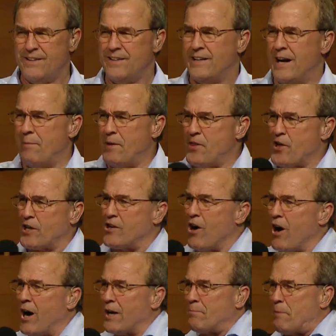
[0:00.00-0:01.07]
I mean, the
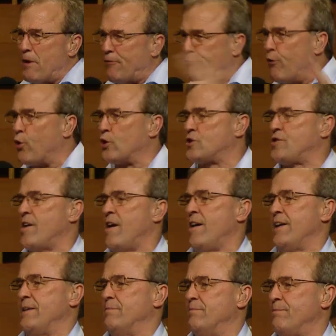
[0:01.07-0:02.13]
God before
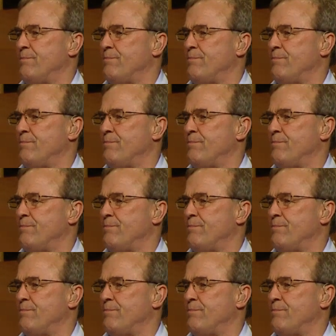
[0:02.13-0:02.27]
time,